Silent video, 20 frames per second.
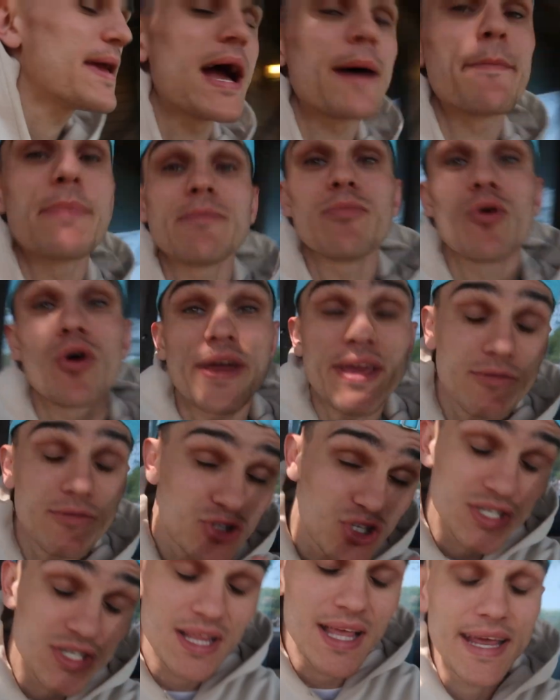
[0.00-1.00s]
happy boy. He
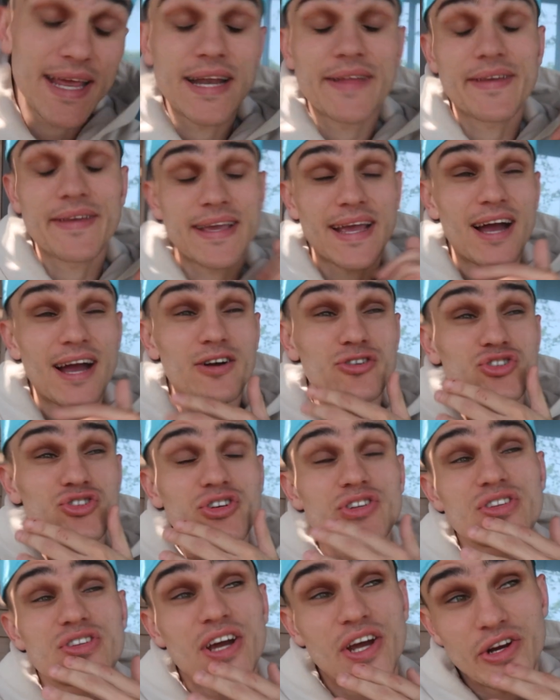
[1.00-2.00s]
was just laying on the
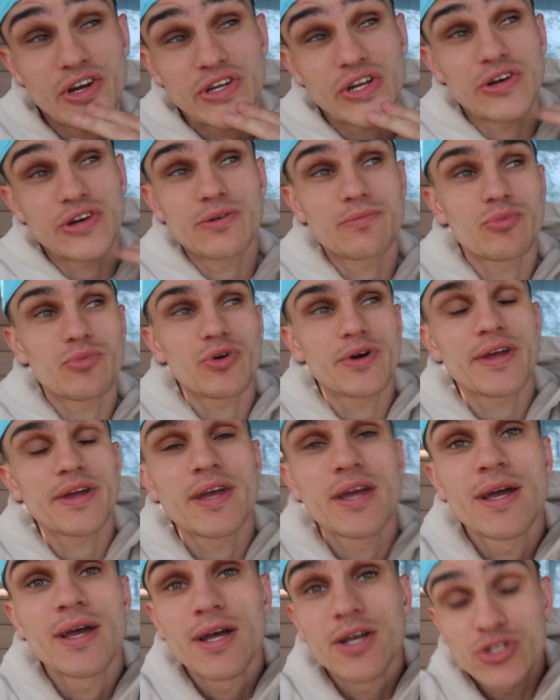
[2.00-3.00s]
couch, tired, tired boy.
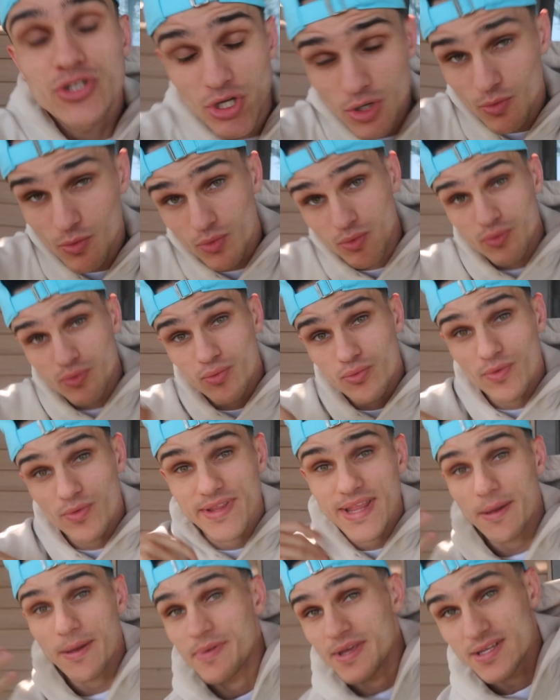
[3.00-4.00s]
So,
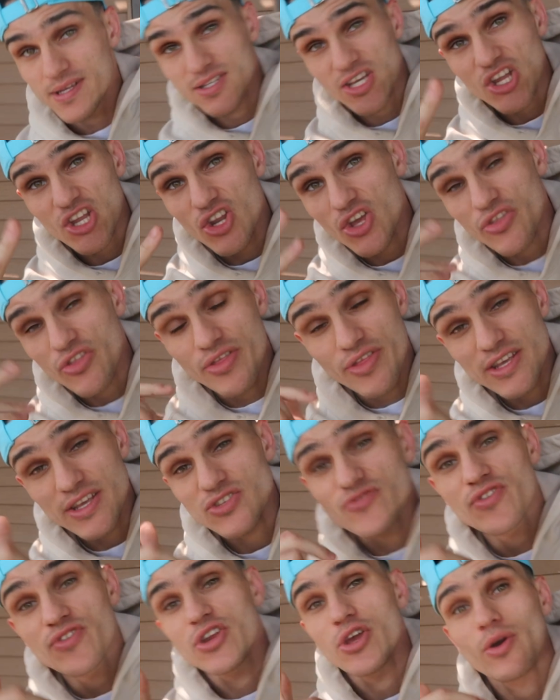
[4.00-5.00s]
with that being said,
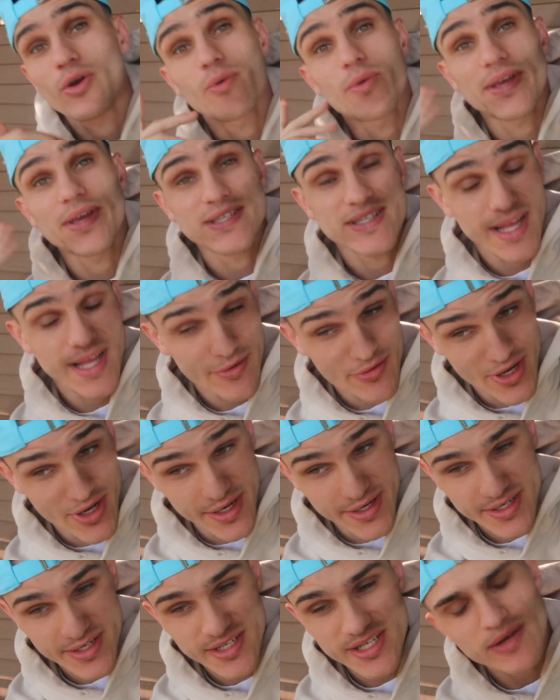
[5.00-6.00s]
this video is now
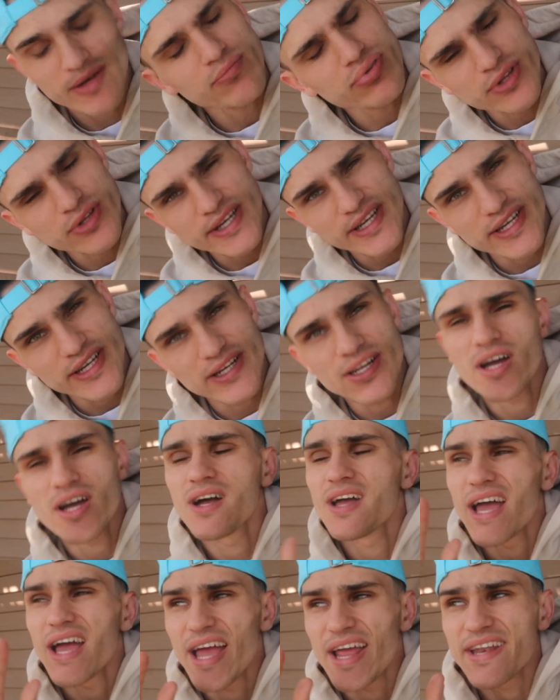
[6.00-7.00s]
done, completed,
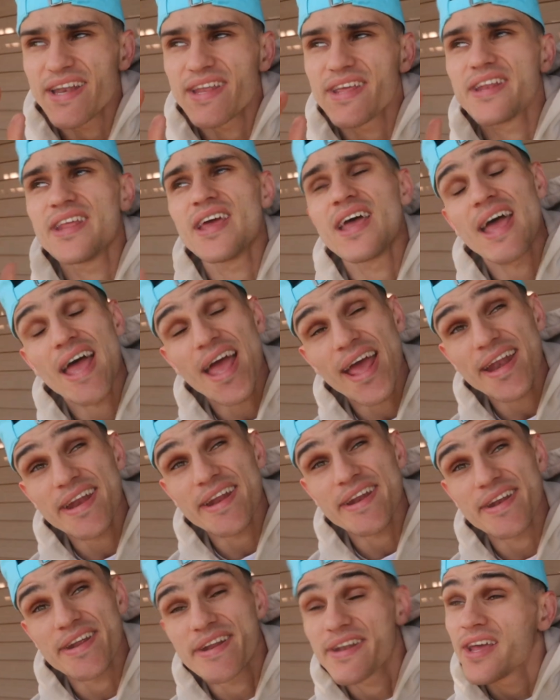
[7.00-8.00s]
ended,
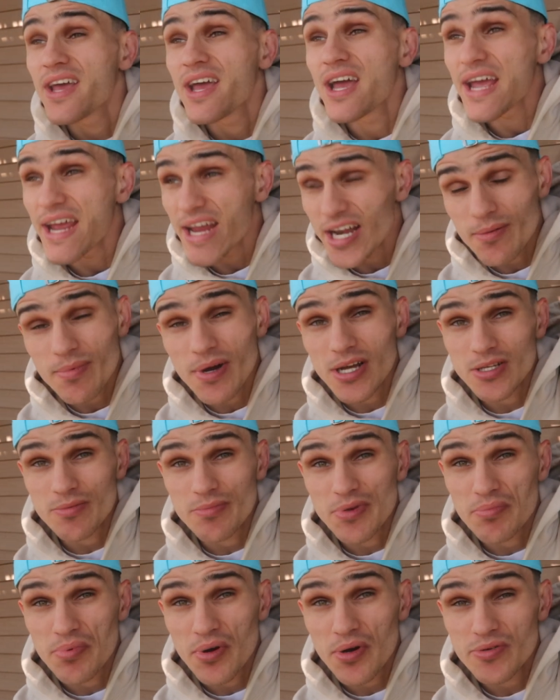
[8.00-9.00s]
edited, and about to
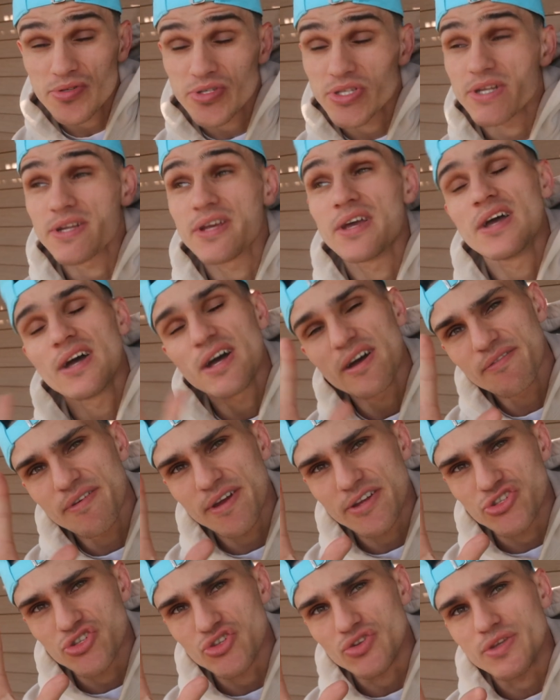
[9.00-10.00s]
be posted
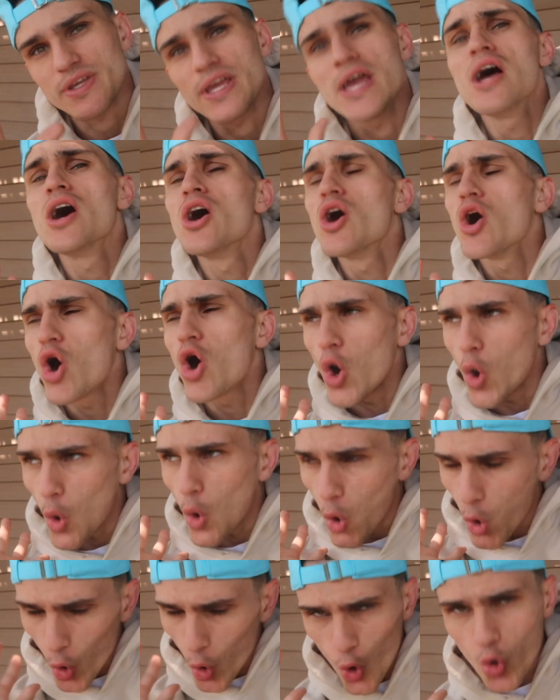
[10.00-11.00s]
eventually.
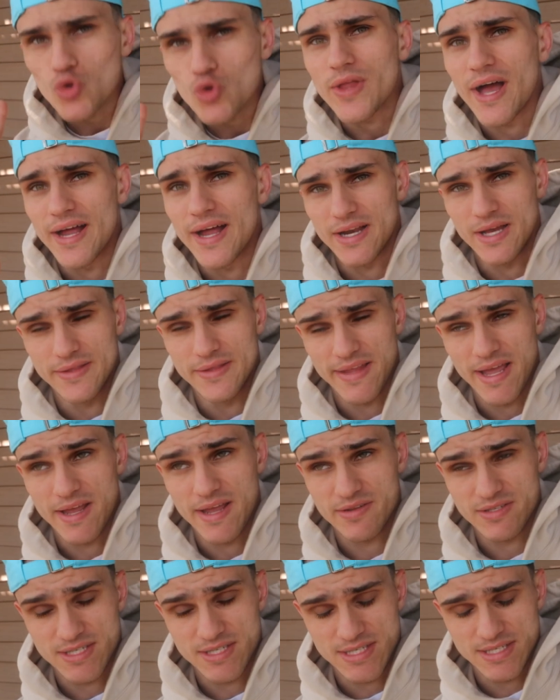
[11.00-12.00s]
Hold on on that
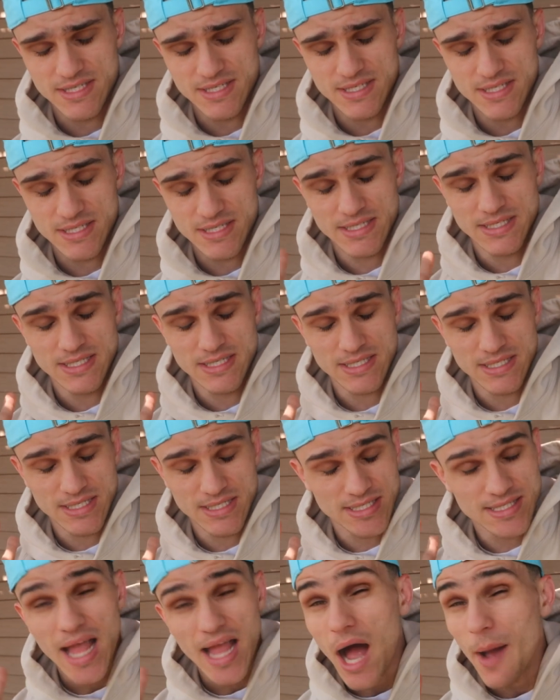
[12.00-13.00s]

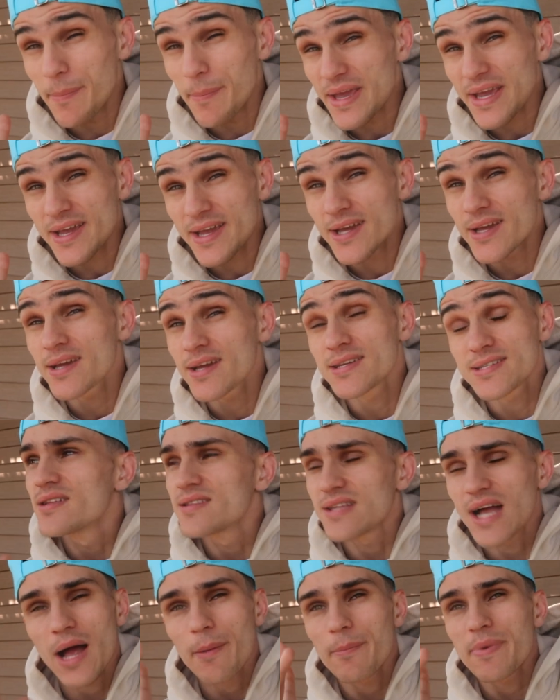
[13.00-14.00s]
topic,
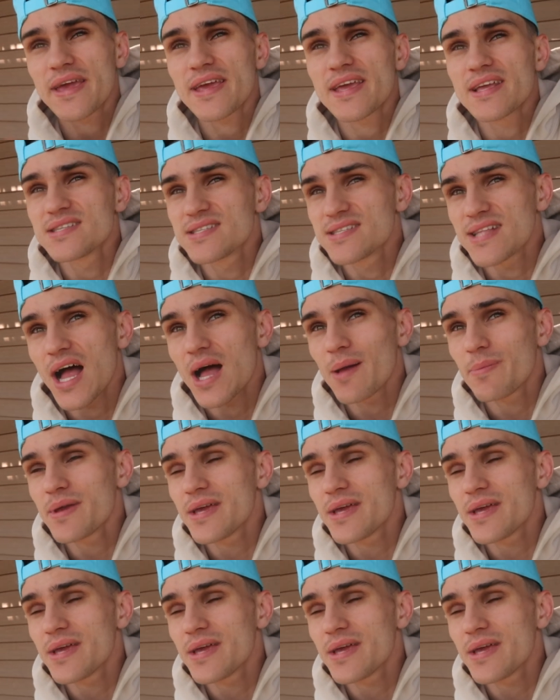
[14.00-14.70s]
topic and stop